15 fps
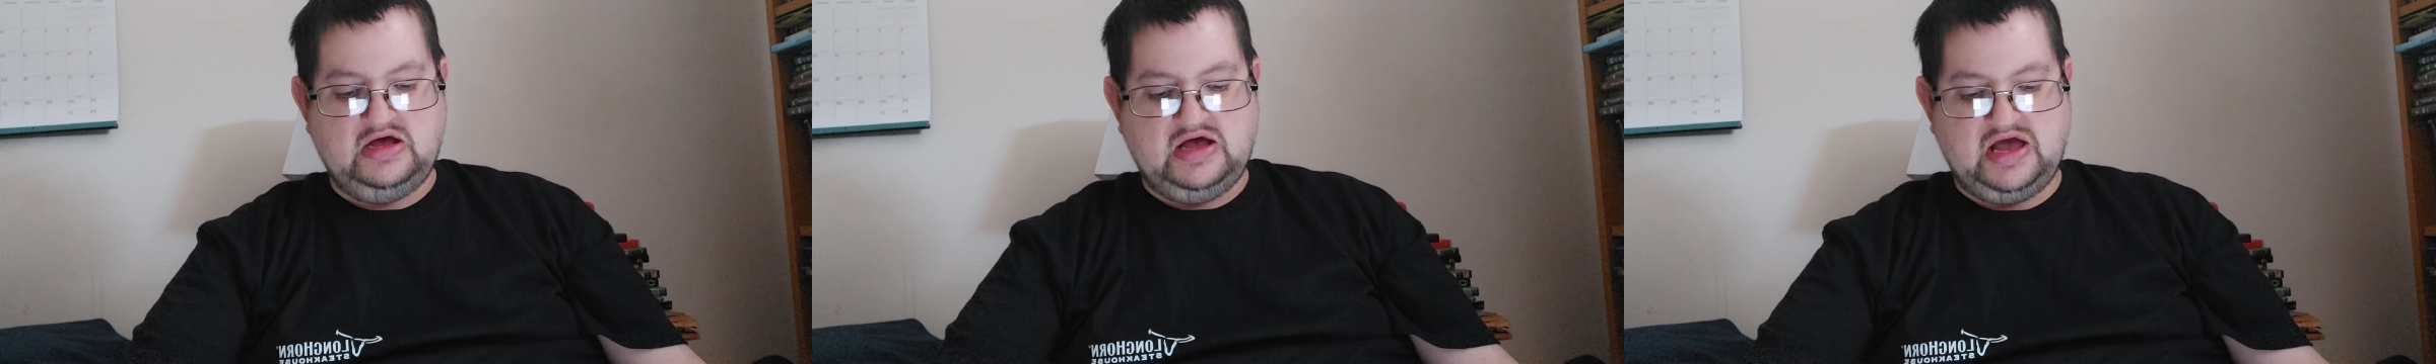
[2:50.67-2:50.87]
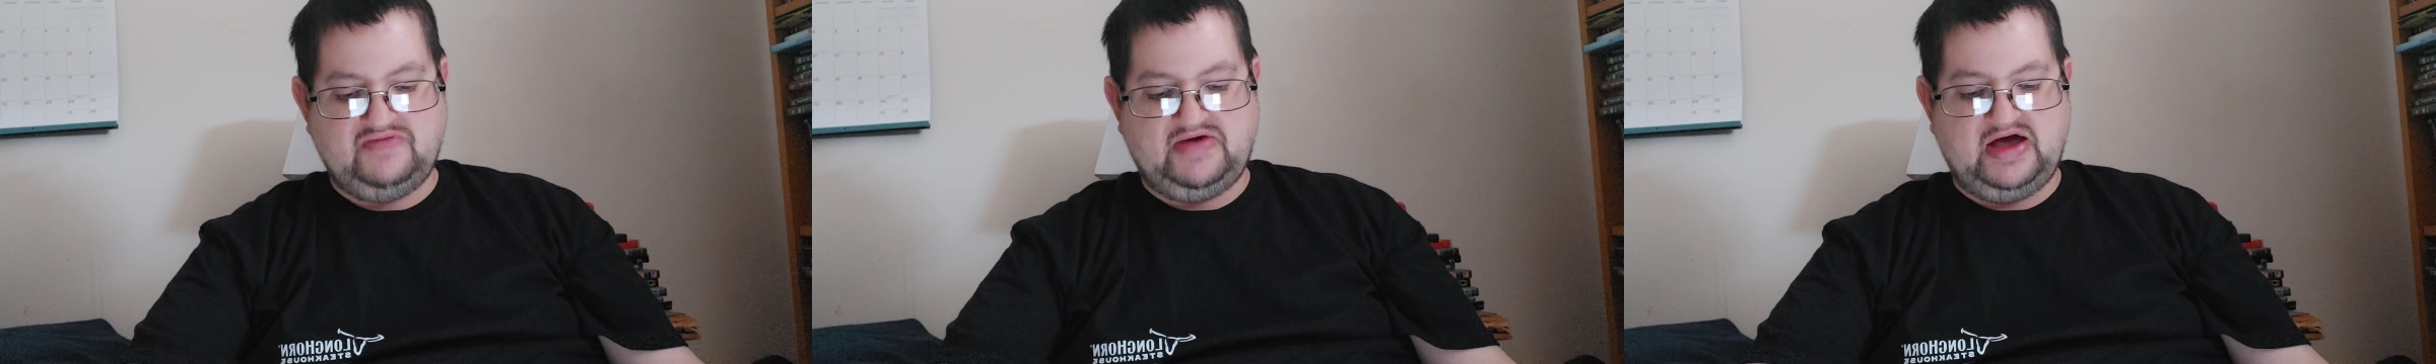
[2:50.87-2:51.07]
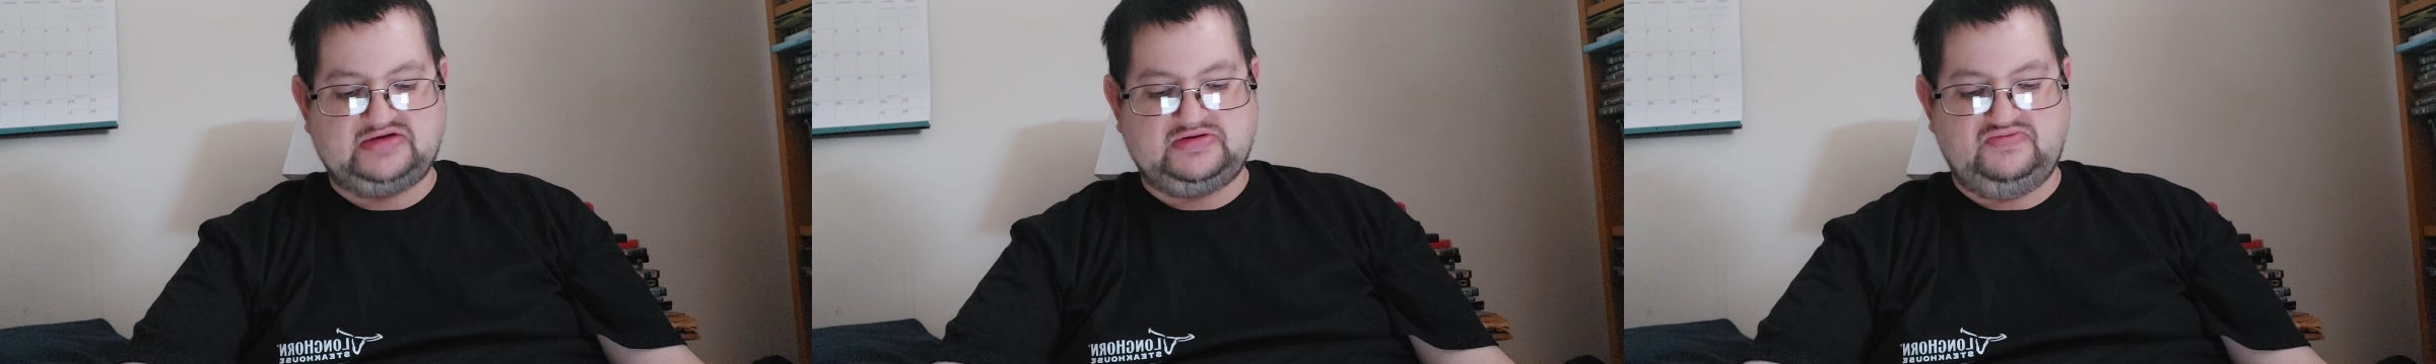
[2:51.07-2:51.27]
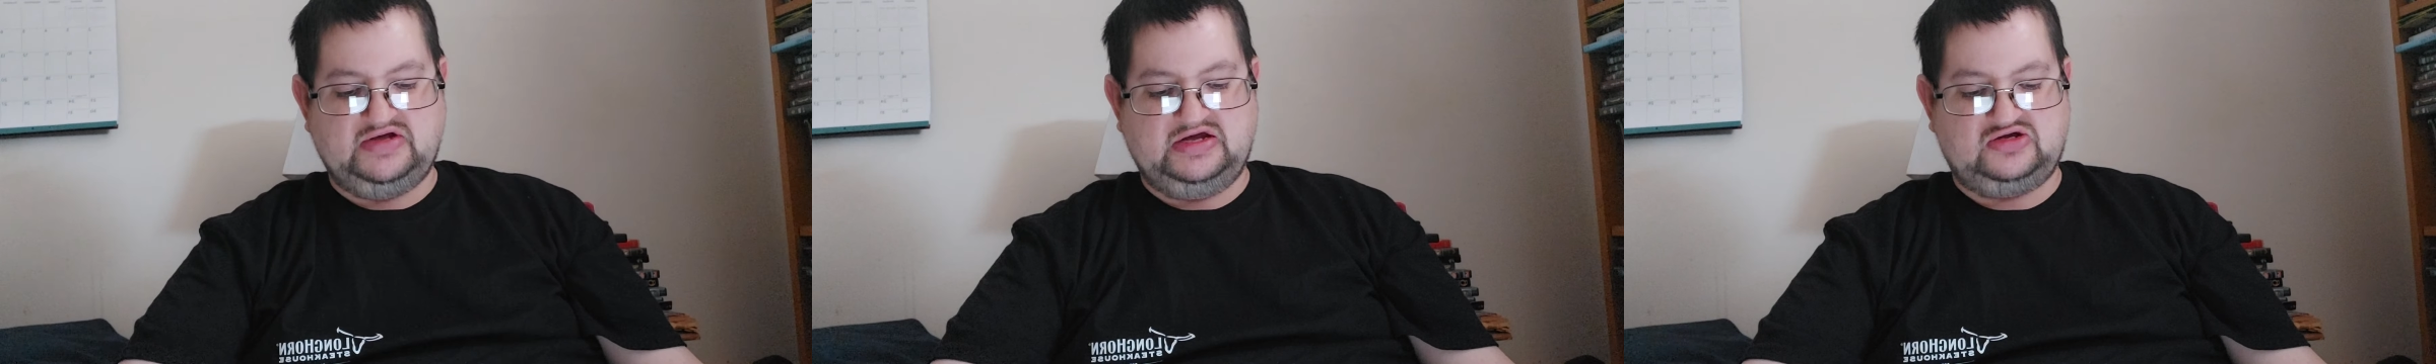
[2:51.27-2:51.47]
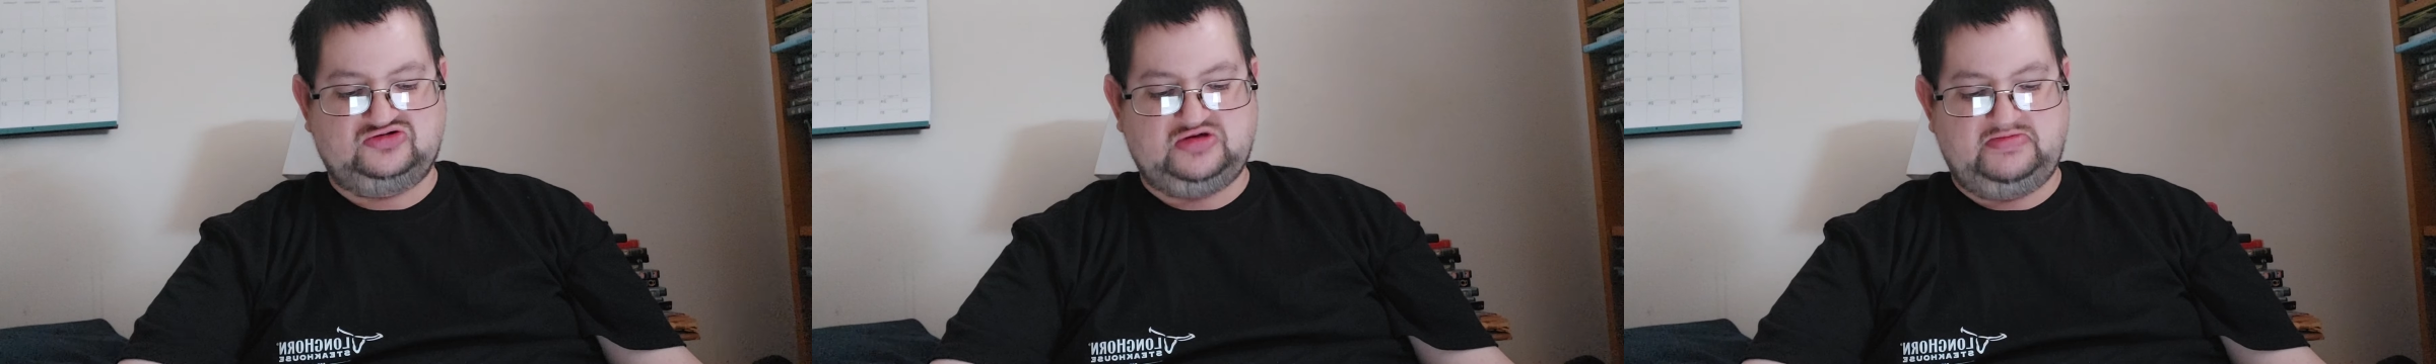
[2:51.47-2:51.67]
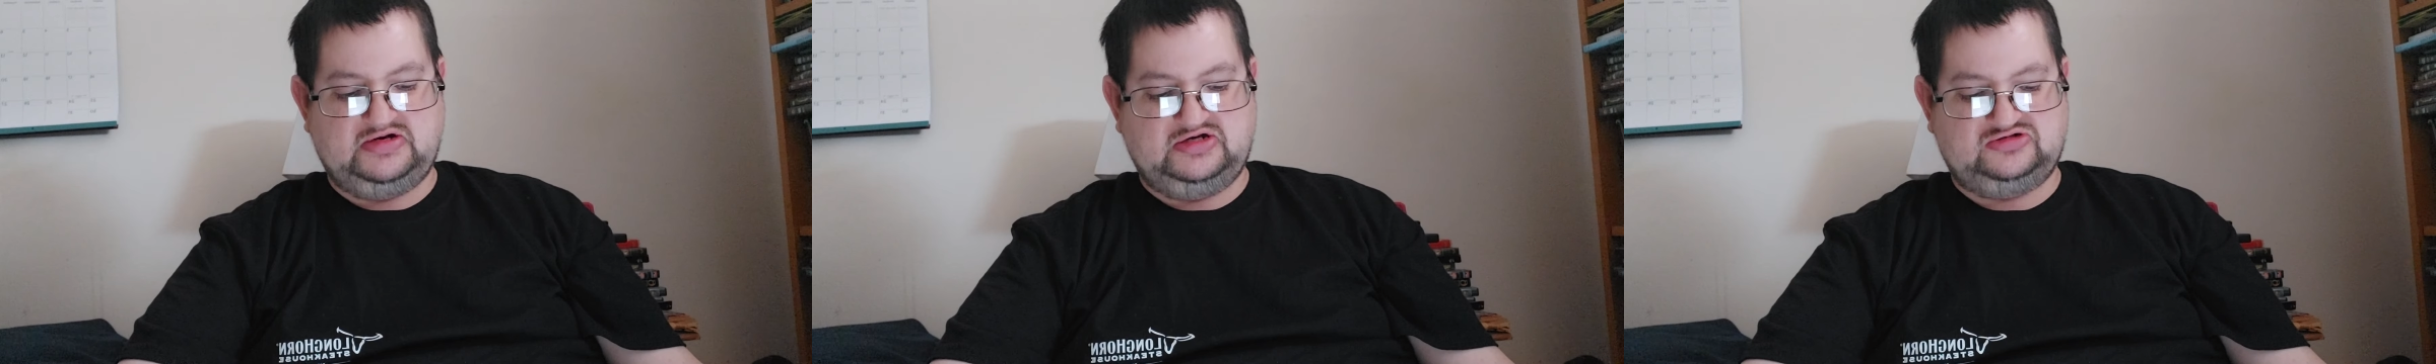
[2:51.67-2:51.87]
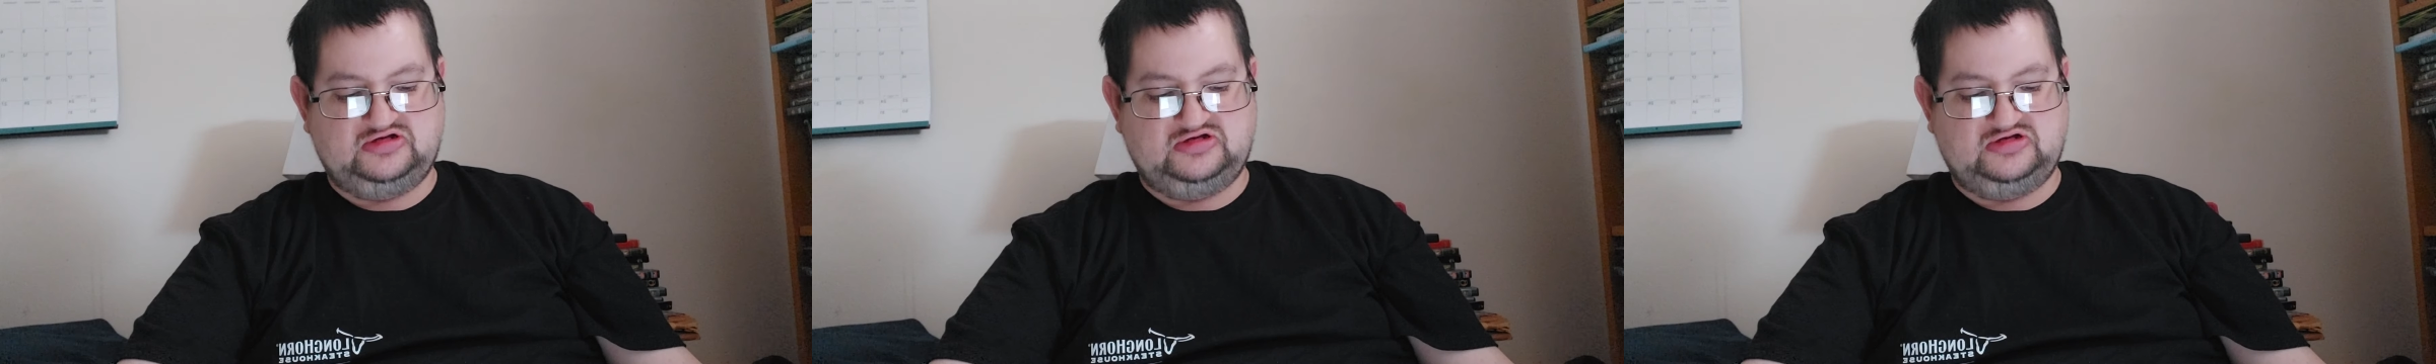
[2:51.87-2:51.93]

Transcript: contributed